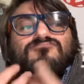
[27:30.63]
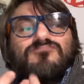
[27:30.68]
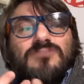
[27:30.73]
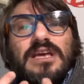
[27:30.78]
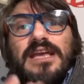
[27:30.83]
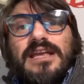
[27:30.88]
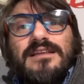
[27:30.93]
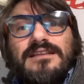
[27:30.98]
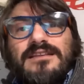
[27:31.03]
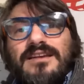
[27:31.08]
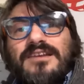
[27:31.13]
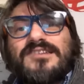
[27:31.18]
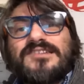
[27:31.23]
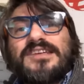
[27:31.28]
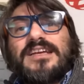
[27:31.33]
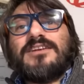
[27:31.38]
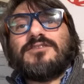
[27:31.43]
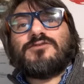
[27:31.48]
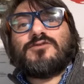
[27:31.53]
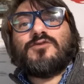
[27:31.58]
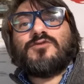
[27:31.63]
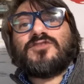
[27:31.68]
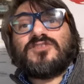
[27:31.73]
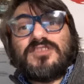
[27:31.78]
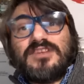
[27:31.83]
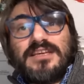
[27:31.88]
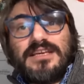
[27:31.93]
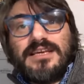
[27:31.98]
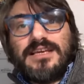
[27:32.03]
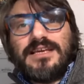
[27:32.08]
interesting to
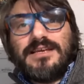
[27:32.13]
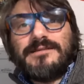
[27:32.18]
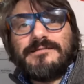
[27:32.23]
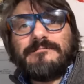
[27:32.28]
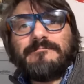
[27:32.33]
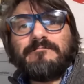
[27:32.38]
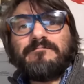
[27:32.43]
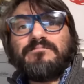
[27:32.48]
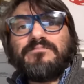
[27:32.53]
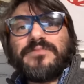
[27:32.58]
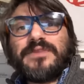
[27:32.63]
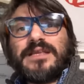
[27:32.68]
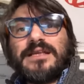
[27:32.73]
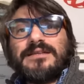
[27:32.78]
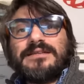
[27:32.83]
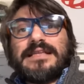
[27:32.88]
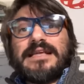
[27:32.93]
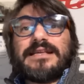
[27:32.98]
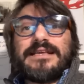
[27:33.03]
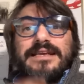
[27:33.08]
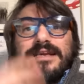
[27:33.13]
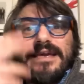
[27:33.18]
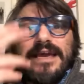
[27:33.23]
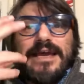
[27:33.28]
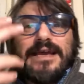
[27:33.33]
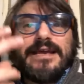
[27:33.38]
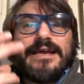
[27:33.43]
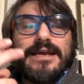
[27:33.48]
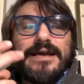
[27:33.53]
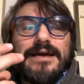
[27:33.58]
see, that
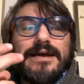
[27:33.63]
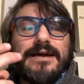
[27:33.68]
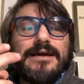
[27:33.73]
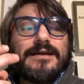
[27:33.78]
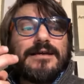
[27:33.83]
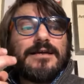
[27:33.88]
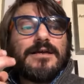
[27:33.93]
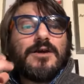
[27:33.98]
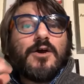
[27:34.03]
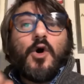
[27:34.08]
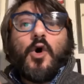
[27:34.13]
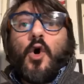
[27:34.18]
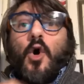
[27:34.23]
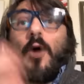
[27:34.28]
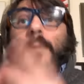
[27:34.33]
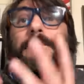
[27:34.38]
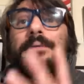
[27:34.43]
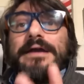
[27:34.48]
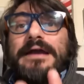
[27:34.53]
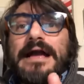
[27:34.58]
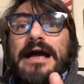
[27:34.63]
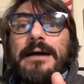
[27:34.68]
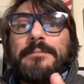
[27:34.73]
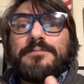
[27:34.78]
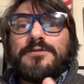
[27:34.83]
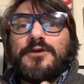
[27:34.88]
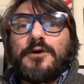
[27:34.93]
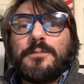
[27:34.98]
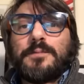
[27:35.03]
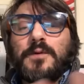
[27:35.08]
can open
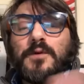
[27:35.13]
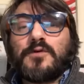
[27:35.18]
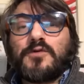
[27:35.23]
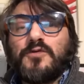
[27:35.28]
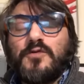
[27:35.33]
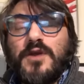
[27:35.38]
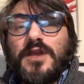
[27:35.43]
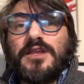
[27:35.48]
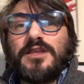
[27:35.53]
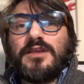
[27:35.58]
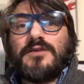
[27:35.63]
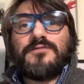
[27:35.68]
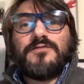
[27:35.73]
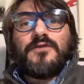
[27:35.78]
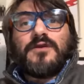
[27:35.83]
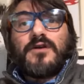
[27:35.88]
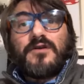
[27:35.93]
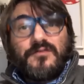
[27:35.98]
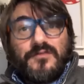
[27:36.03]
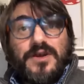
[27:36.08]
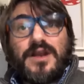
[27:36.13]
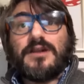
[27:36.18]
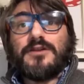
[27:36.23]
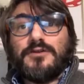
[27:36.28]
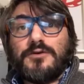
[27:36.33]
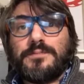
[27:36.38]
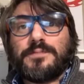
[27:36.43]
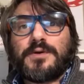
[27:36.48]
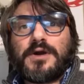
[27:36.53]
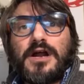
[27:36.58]
up the opportunity for a real
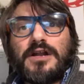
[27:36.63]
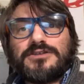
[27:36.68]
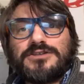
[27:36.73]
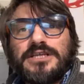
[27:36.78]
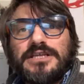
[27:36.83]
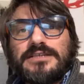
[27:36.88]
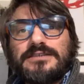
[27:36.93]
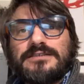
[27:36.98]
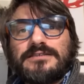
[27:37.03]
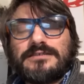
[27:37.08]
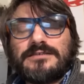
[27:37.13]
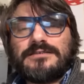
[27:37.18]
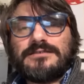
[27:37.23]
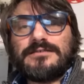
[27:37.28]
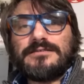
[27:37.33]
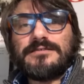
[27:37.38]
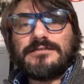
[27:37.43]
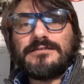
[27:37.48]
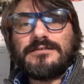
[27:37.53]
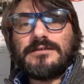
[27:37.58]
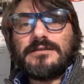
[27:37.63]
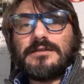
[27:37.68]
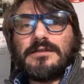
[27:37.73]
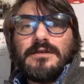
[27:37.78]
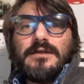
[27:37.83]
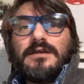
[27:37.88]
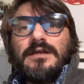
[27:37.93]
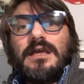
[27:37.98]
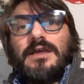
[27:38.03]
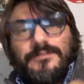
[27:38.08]
new project?
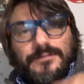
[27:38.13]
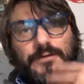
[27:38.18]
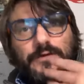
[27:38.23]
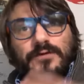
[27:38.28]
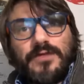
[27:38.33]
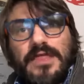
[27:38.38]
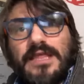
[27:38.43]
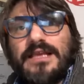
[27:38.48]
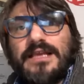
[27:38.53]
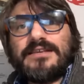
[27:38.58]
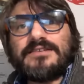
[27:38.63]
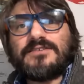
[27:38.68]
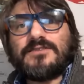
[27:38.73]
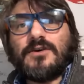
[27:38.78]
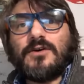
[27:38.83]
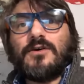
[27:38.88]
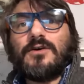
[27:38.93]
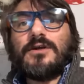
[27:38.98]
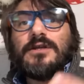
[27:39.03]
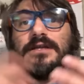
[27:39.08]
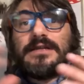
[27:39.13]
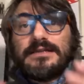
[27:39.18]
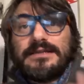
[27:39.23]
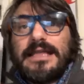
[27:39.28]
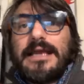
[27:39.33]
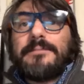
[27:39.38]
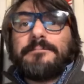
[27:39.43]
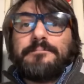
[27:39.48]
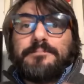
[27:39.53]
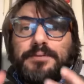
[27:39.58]
If you think so,
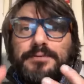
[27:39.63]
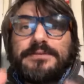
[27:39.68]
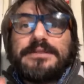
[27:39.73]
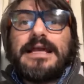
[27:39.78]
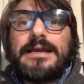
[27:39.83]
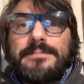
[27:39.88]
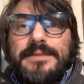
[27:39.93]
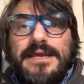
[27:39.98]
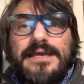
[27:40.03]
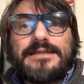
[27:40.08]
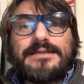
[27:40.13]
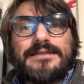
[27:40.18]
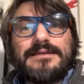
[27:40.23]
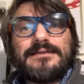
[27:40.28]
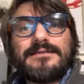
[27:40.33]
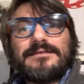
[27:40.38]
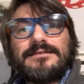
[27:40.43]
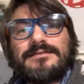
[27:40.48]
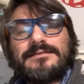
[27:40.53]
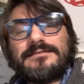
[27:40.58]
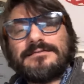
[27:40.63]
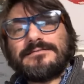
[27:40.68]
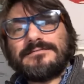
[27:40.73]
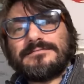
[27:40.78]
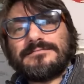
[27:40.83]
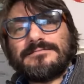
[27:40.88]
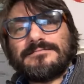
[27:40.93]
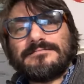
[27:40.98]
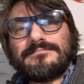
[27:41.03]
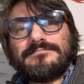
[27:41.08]
then put them in.
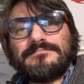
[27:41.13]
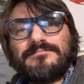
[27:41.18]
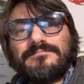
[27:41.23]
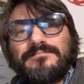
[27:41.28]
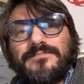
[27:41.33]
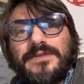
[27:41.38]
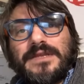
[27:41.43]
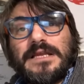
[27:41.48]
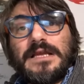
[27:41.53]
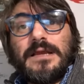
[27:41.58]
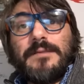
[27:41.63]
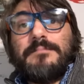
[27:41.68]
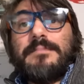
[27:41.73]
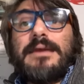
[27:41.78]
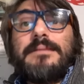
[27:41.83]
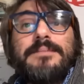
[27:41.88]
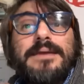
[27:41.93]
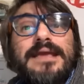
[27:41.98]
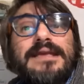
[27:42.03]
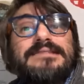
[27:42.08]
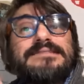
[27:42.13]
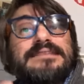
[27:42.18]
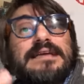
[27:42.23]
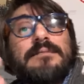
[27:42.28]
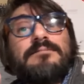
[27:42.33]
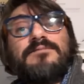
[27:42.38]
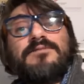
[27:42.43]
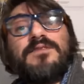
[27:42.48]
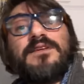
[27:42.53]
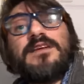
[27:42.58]
Maybe
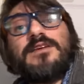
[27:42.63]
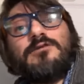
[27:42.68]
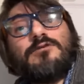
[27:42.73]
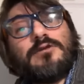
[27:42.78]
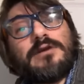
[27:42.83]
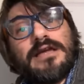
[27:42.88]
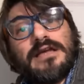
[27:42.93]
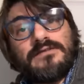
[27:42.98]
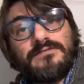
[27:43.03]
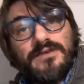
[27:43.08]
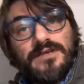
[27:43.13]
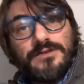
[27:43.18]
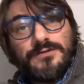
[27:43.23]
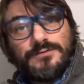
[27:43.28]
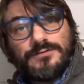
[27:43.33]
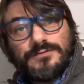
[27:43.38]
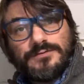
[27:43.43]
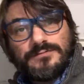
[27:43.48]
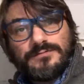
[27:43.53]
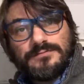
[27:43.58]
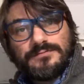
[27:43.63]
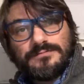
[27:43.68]
something you can redo.